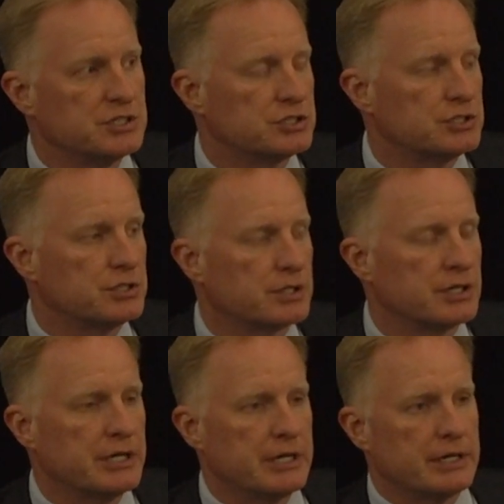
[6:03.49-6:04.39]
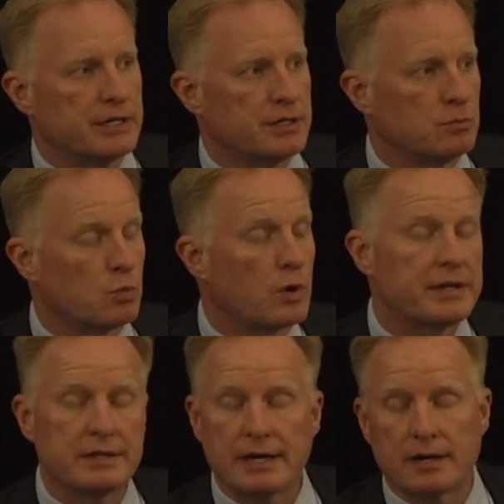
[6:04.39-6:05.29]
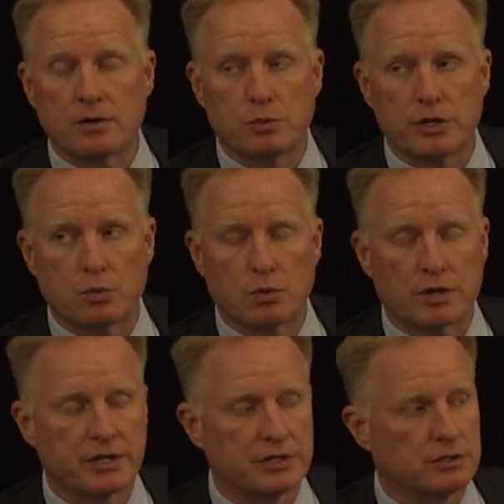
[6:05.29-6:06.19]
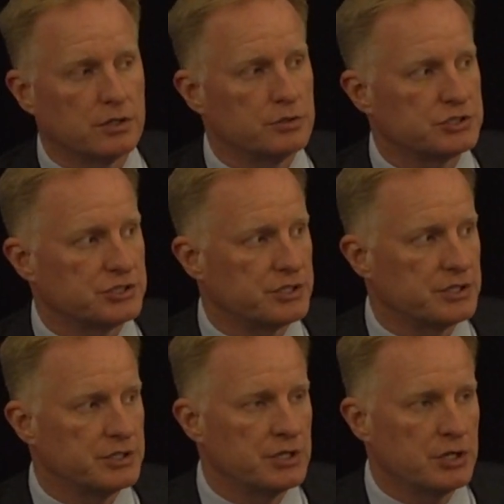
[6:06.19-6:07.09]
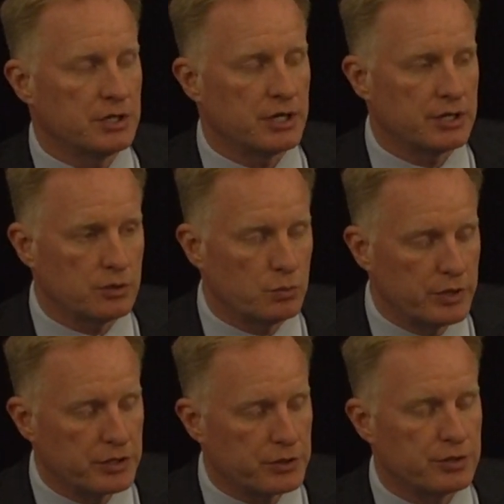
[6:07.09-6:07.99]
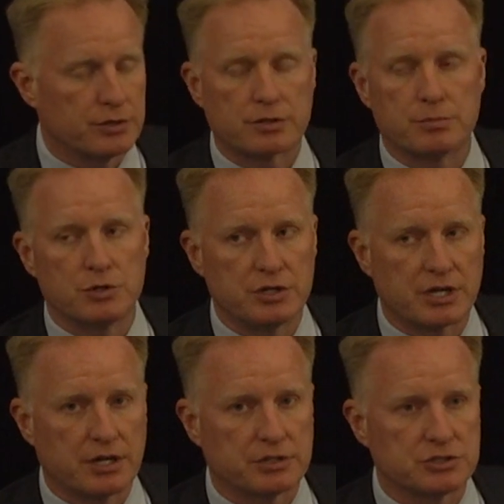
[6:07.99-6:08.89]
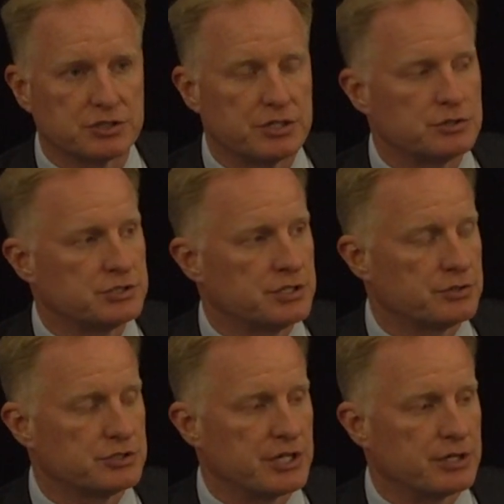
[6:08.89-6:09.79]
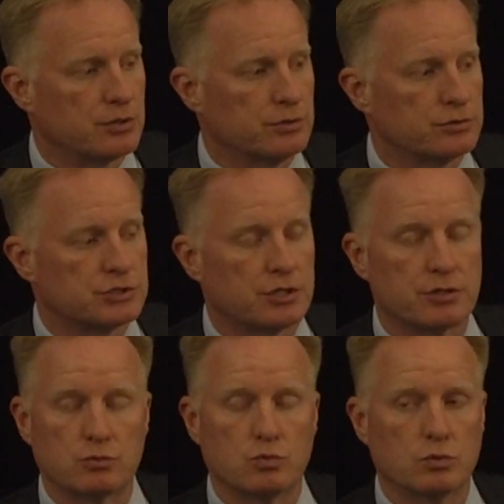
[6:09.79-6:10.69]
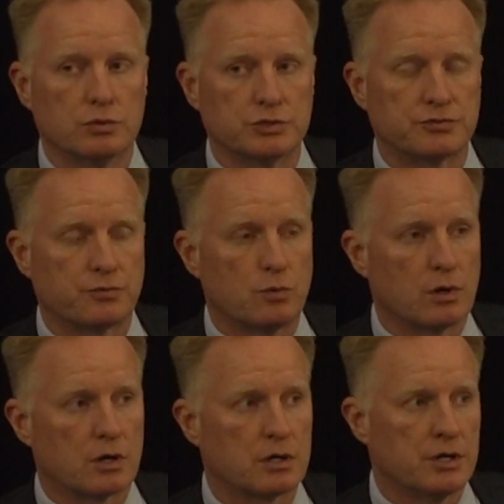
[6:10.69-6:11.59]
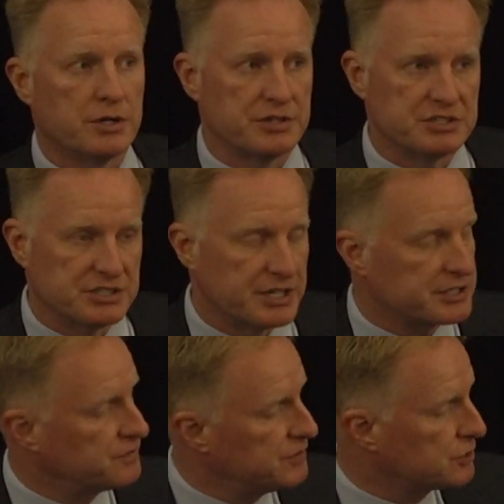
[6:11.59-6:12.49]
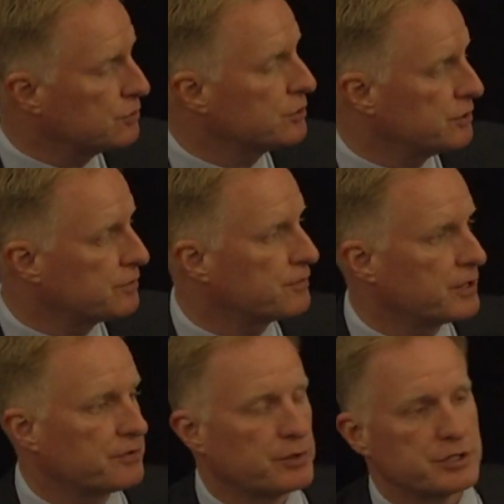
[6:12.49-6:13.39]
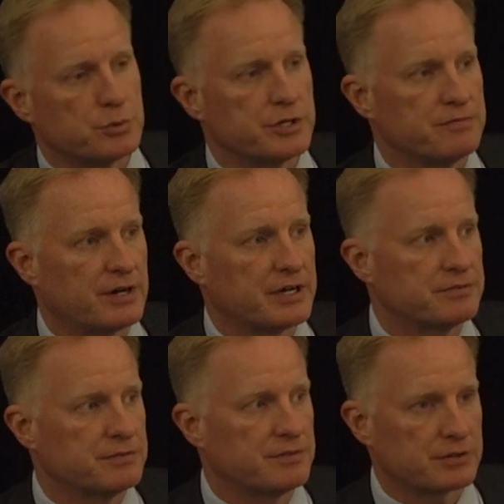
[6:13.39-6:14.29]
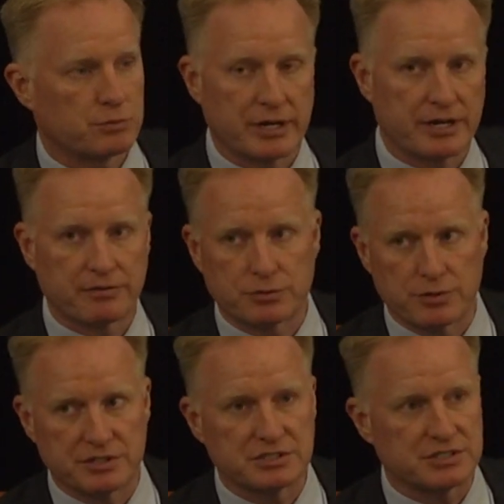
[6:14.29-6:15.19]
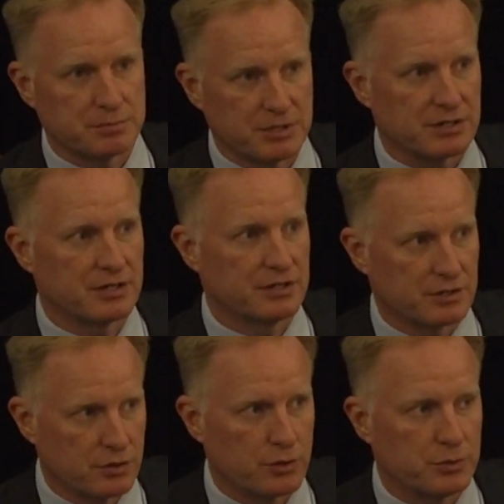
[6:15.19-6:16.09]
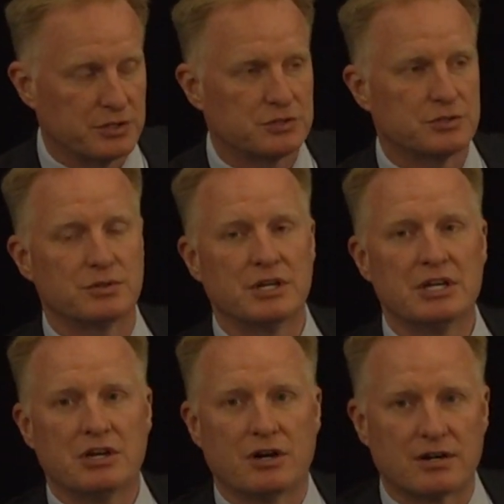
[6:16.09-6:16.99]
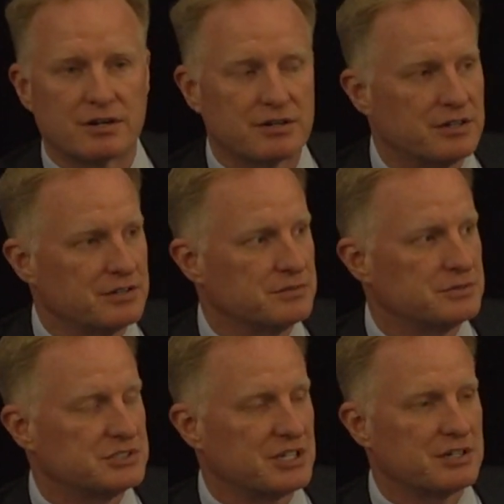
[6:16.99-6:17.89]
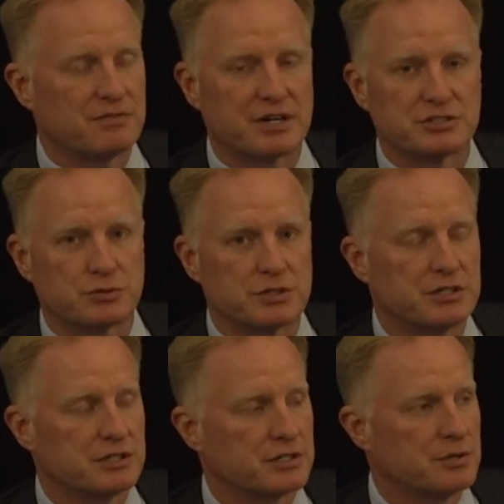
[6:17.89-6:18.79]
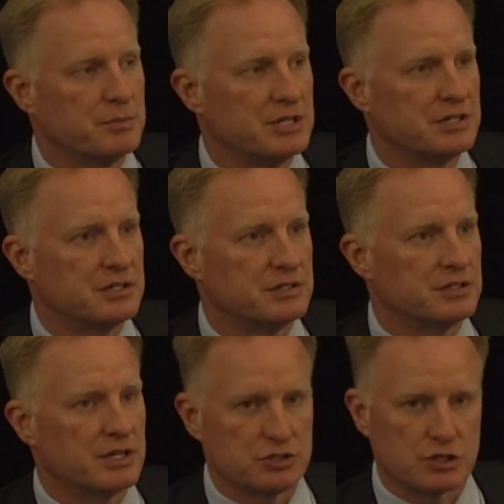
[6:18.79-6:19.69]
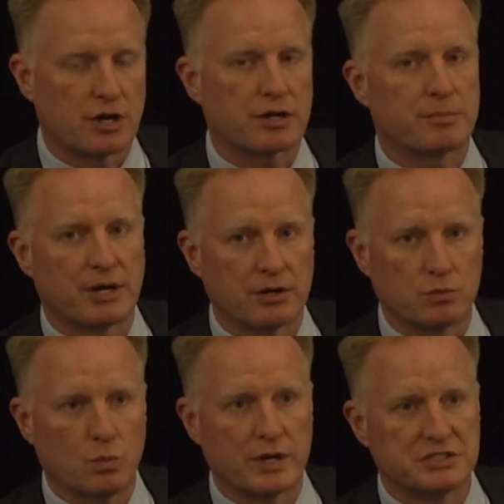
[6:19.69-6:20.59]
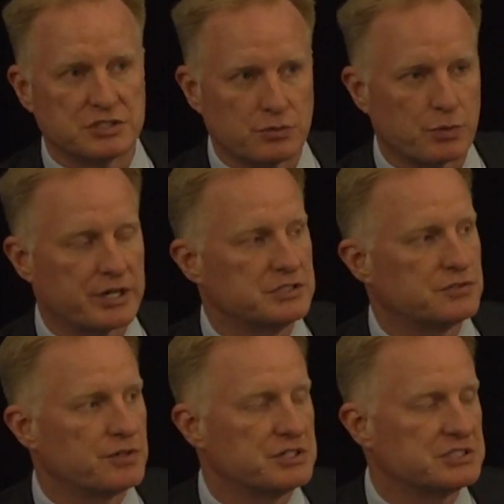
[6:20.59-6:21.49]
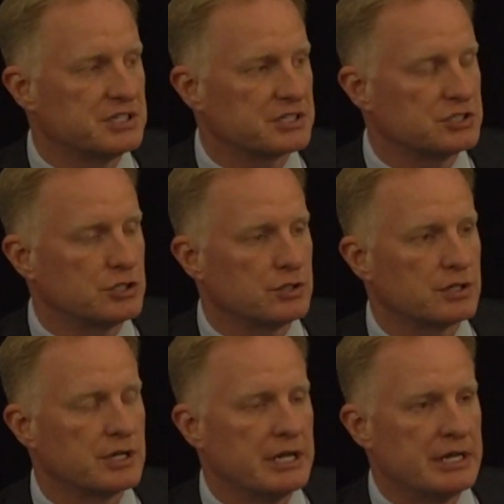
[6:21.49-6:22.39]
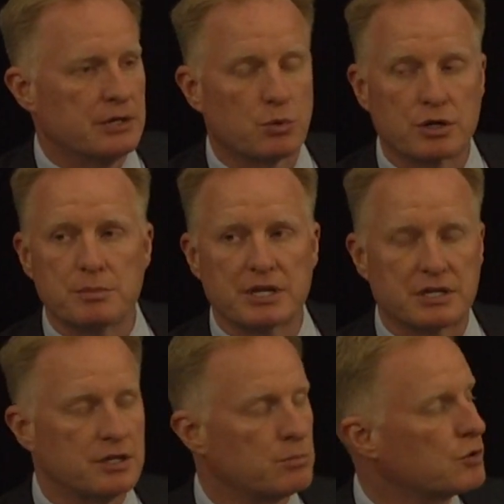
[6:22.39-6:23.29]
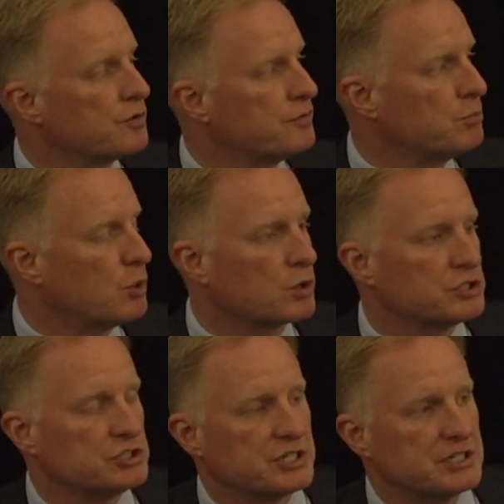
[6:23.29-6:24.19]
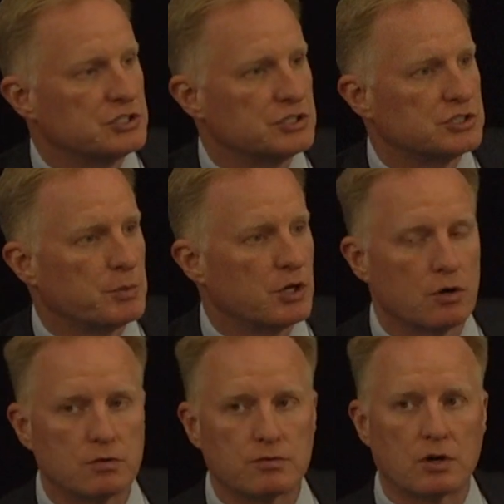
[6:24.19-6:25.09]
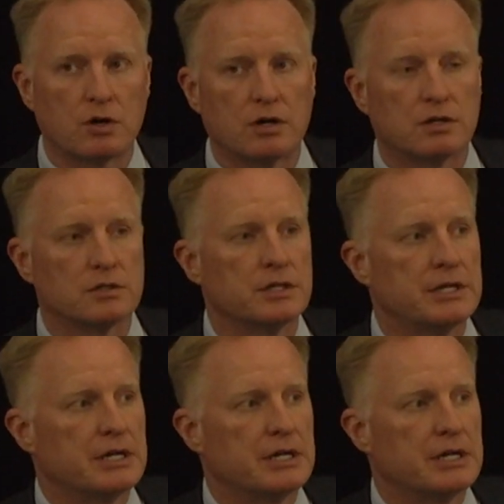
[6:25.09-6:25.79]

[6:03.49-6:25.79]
this year. Right now, we are working closely with the community college leaders and other stakeholders on the rules for this next fiscal year for FY25. In fact, right after this, I'm going to go into our Standing Advisory Committee and talk about weights and rates for this next year. We're going to make a number of important changes, but overall,